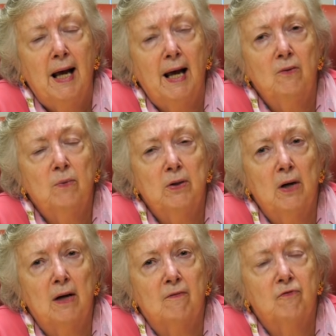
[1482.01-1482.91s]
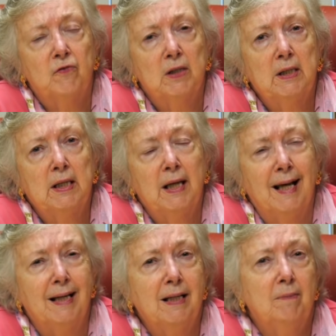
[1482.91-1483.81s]
And we're not
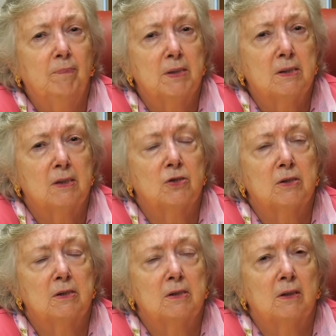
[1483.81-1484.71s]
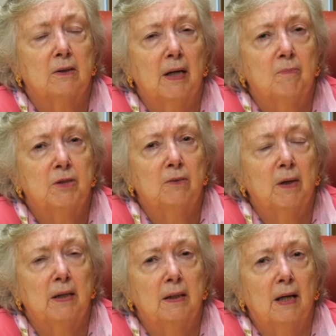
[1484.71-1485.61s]
filling any positions that are empty
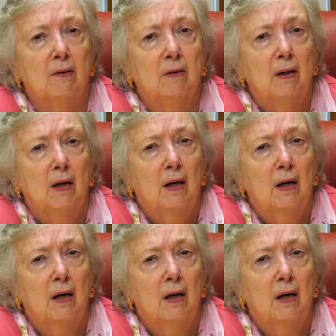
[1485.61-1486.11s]
right now.